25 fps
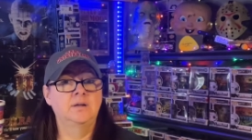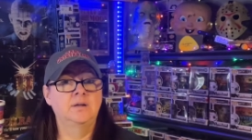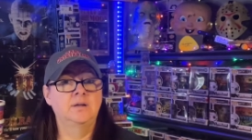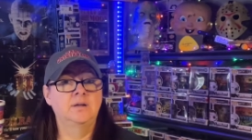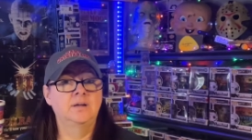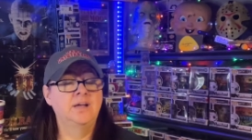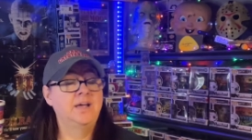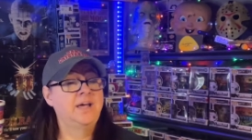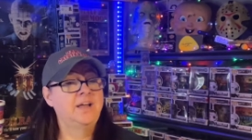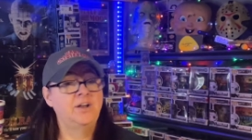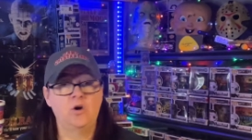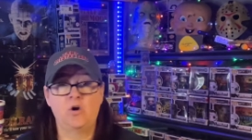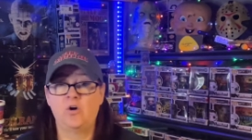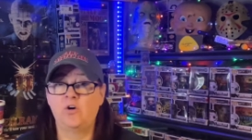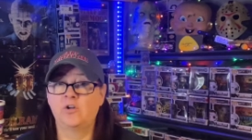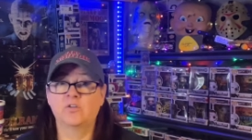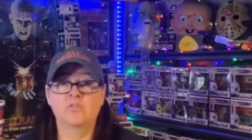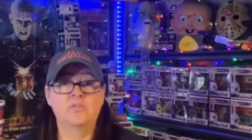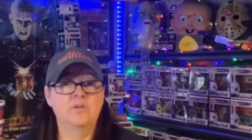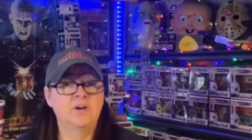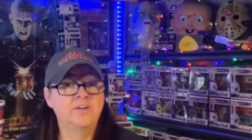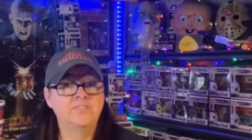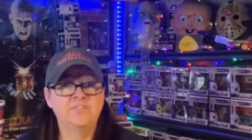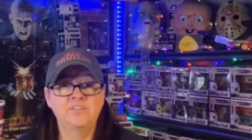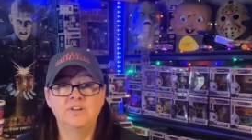an
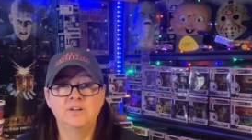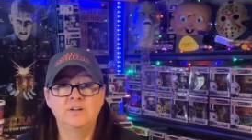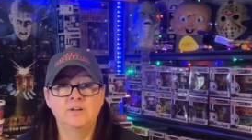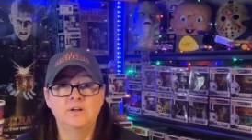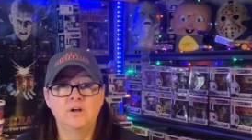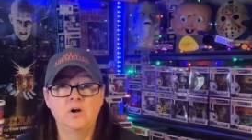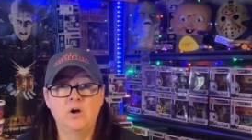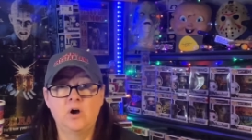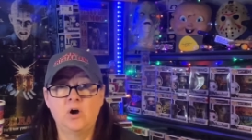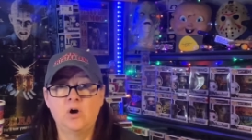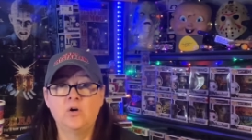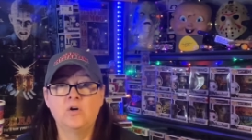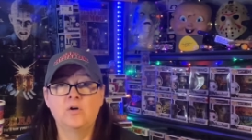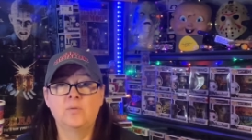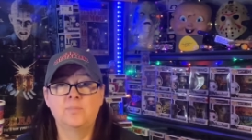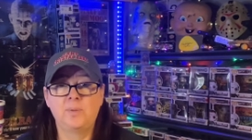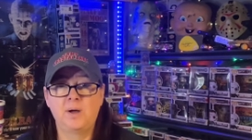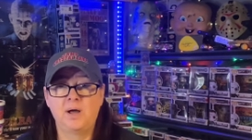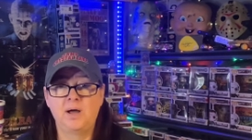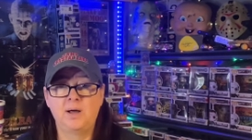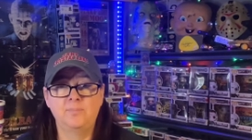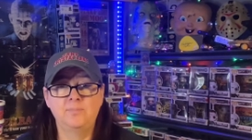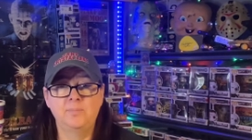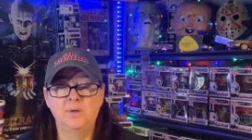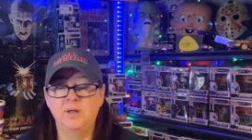autographed horror
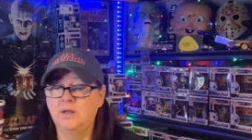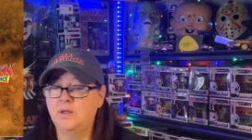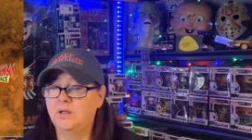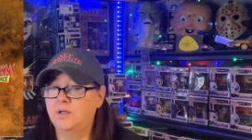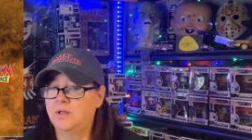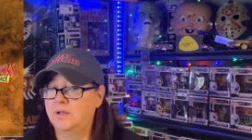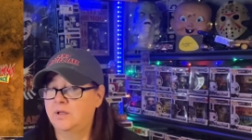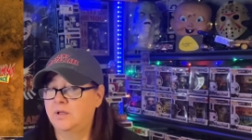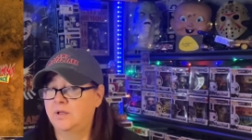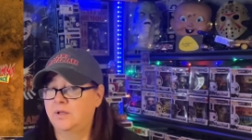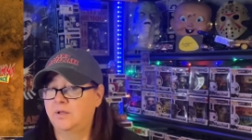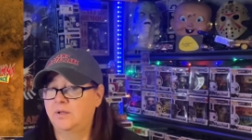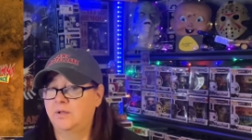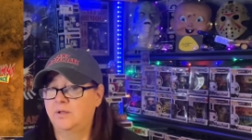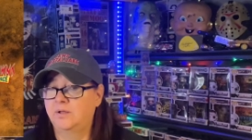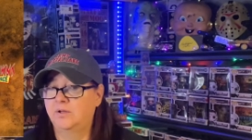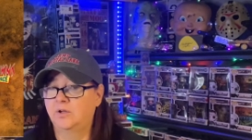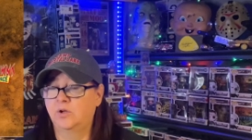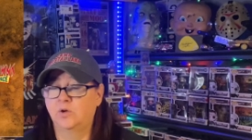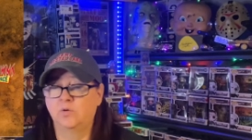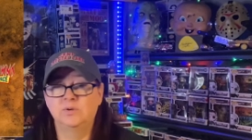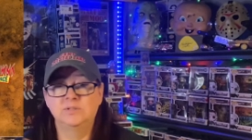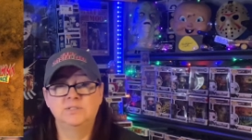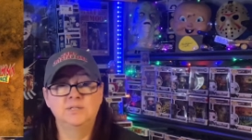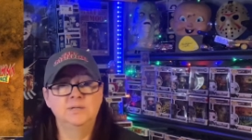pop.
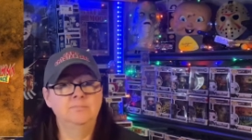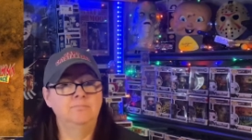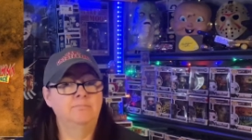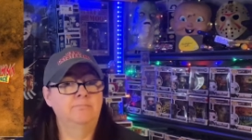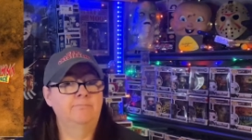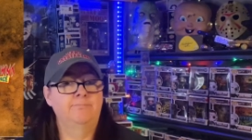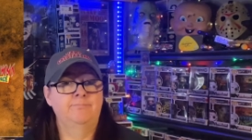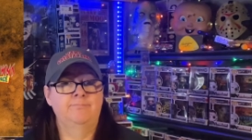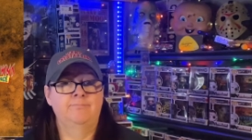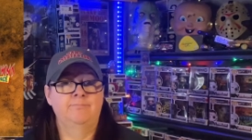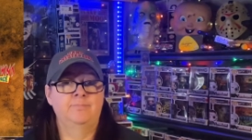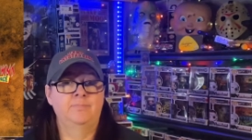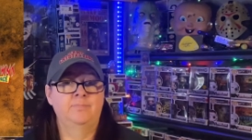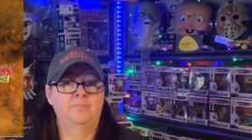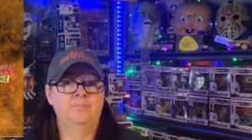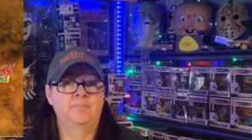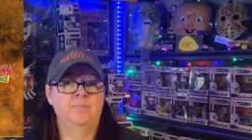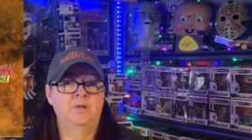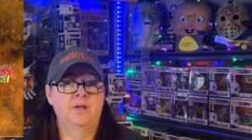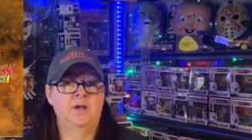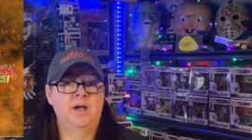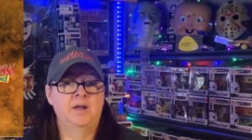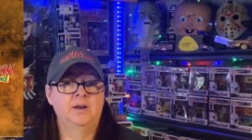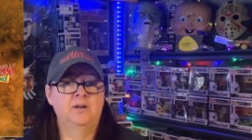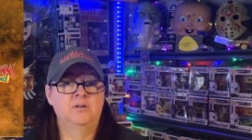Who is it?
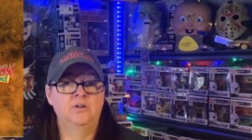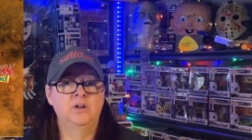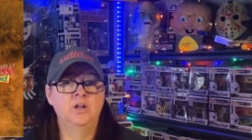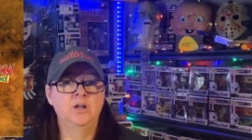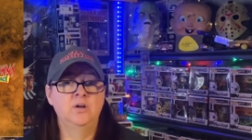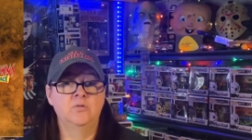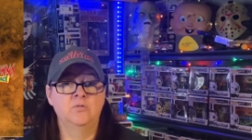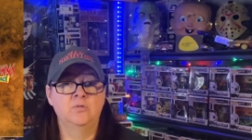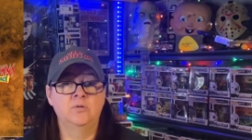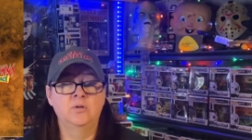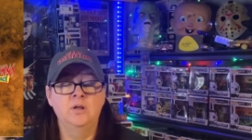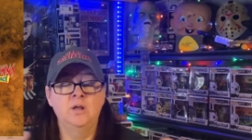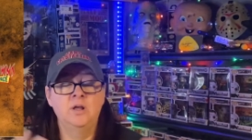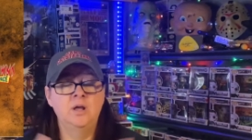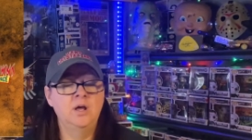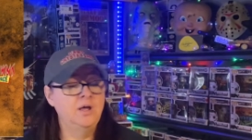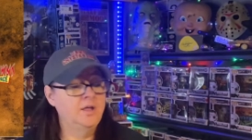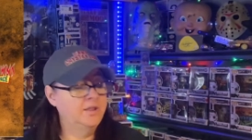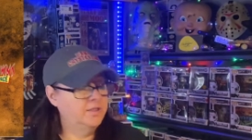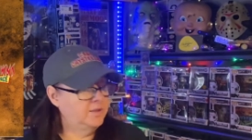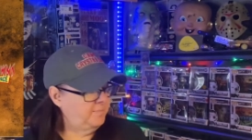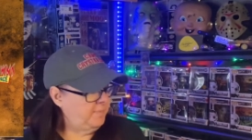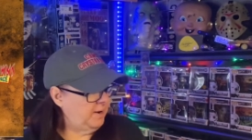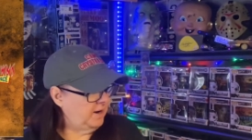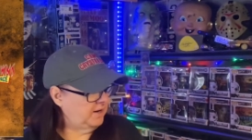I don't know.
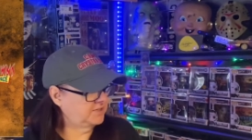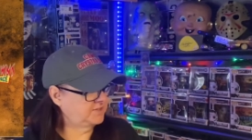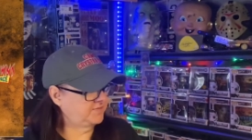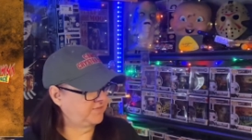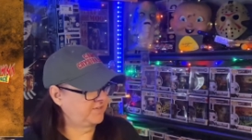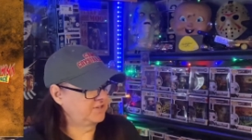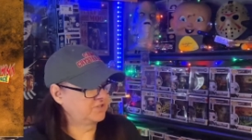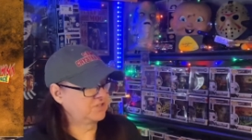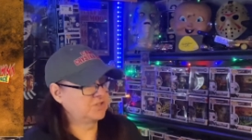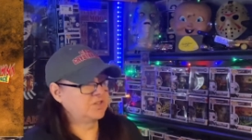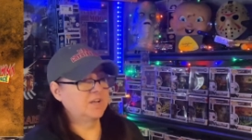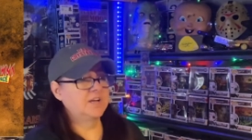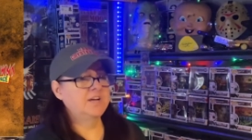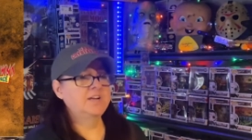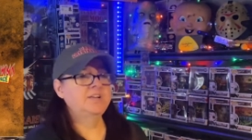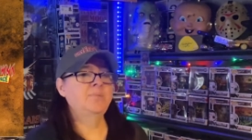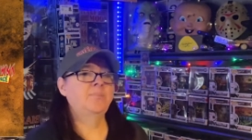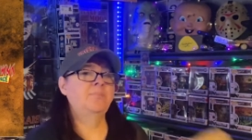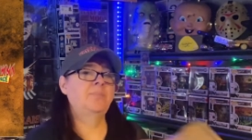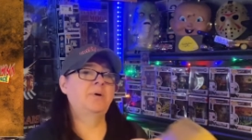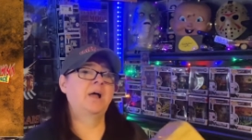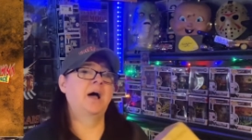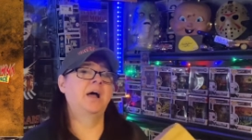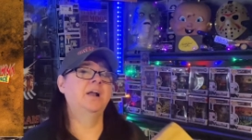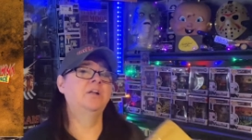The box feels light,
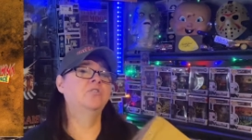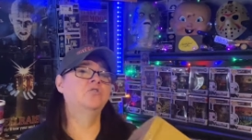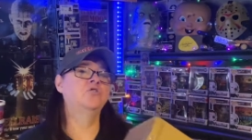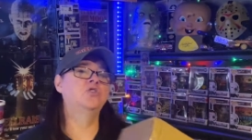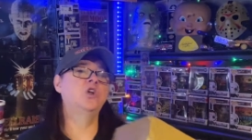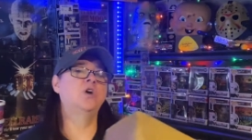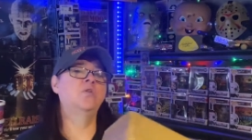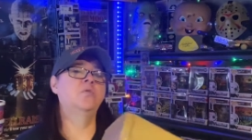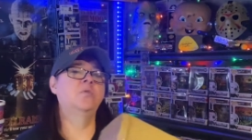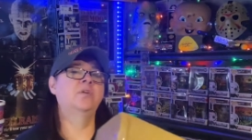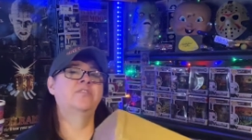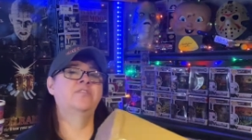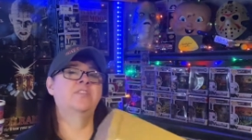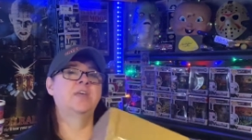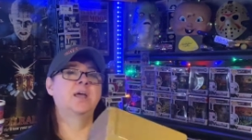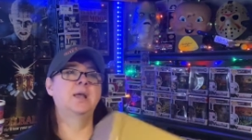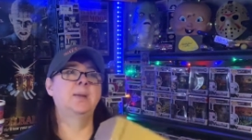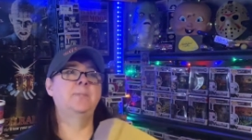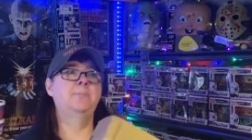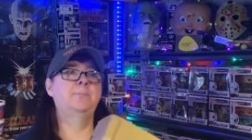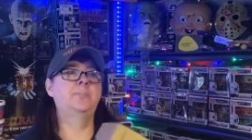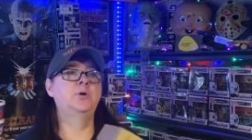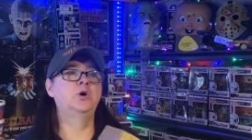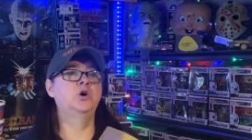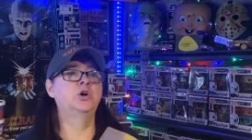but I don't know if they
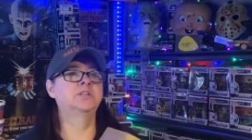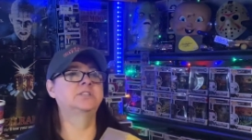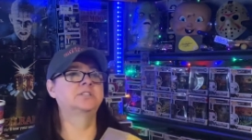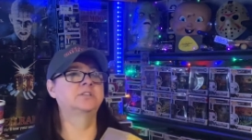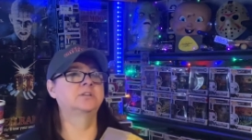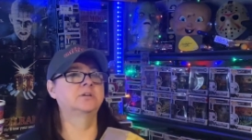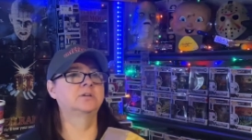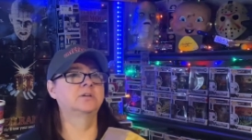put